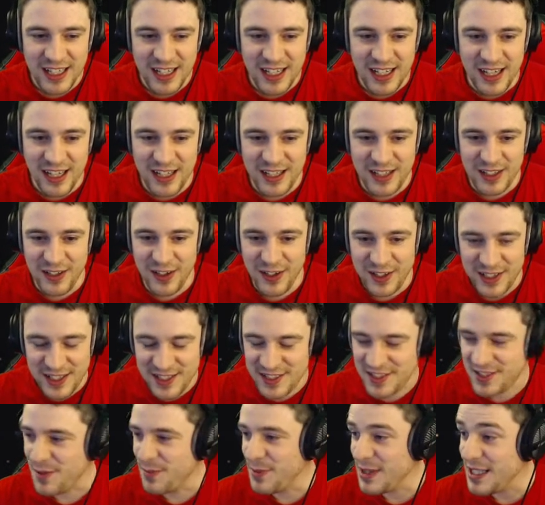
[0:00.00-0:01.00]
like
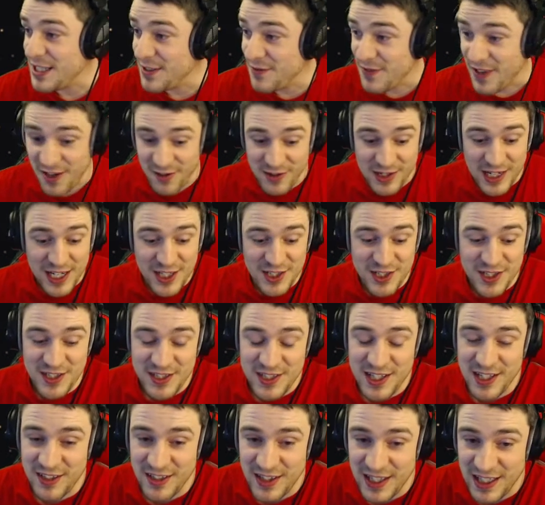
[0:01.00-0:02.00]
some of these variations.
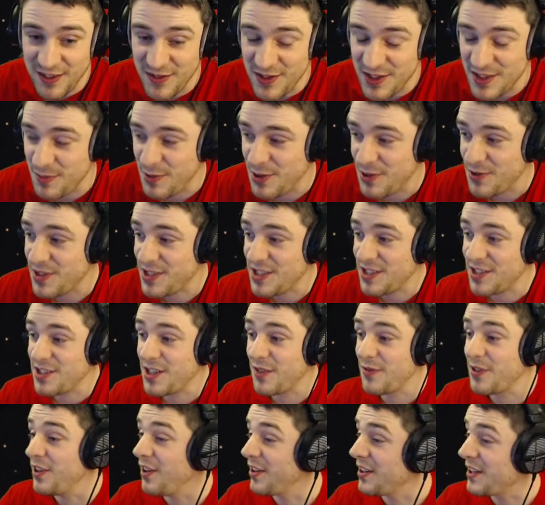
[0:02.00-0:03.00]
They're giving some interesting
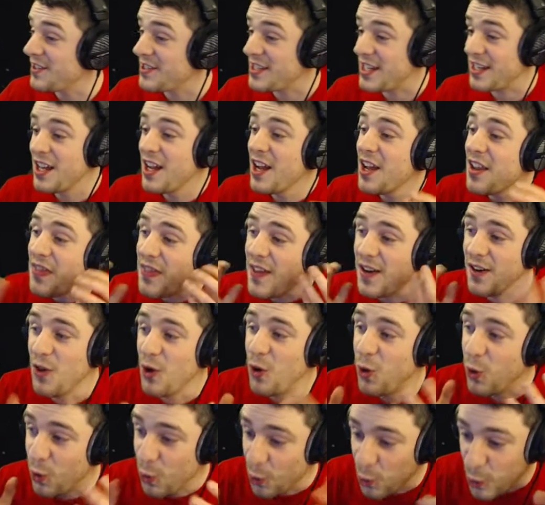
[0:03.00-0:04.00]
stuff. And like I said, they're not
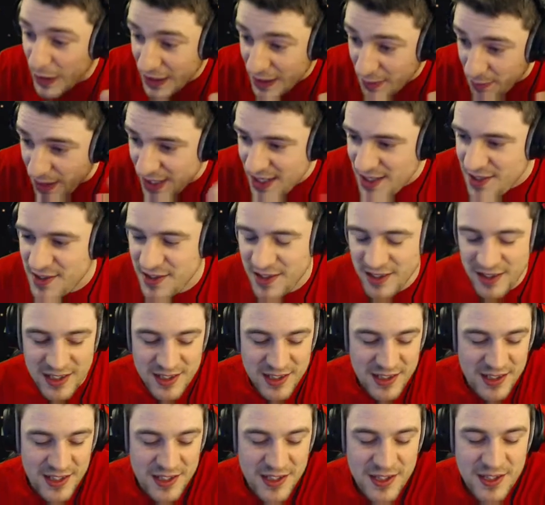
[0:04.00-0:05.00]
all wing based. And
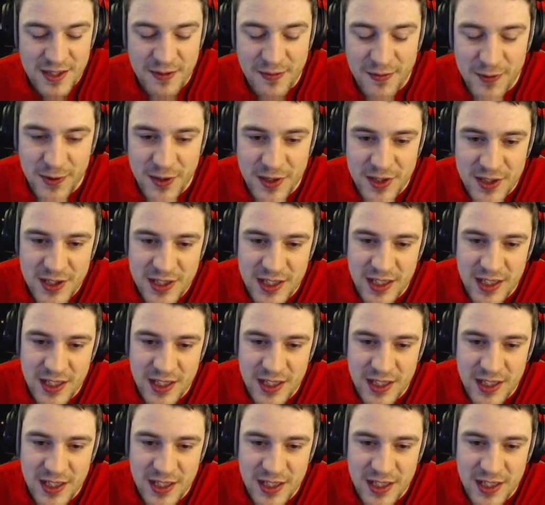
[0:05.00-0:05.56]
this is the first